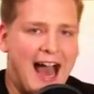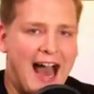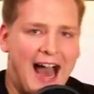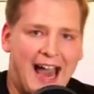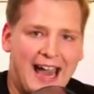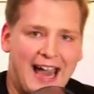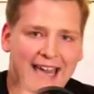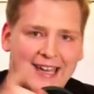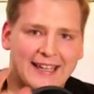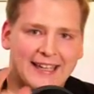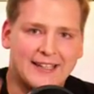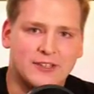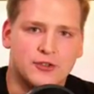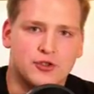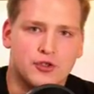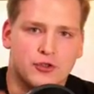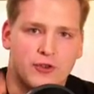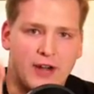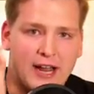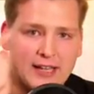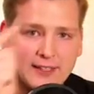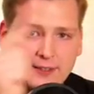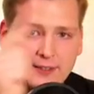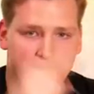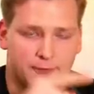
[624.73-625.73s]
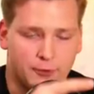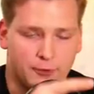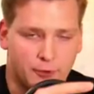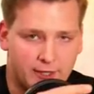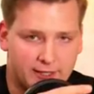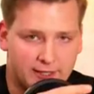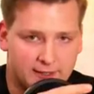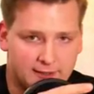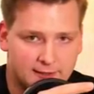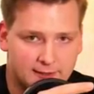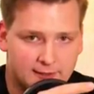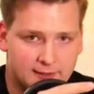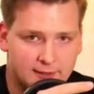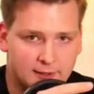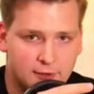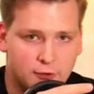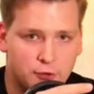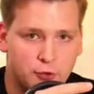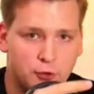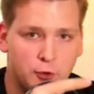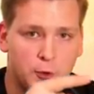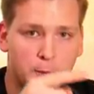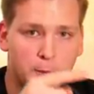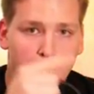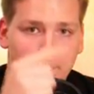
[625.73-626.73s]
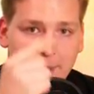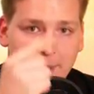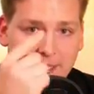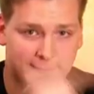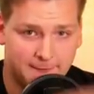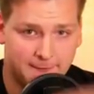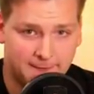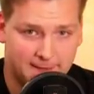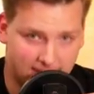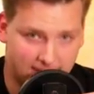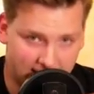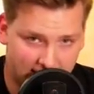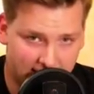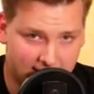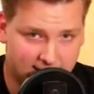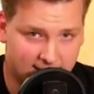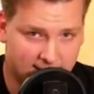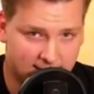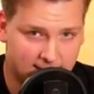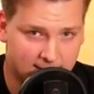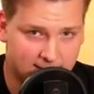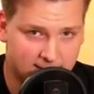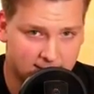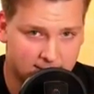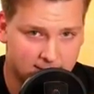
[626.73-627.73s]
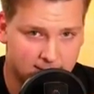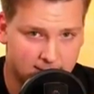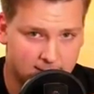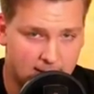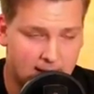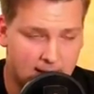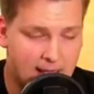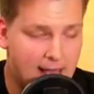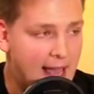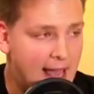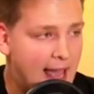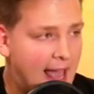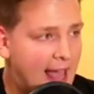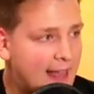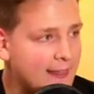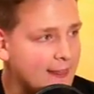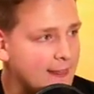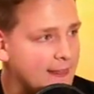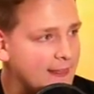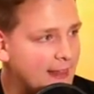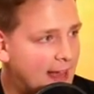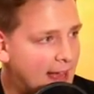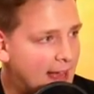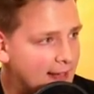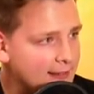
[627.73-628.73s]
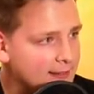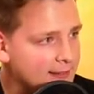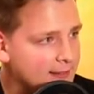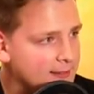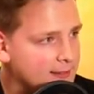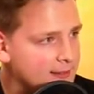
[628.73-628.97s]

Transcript: I can transfer it to Bitfinex and then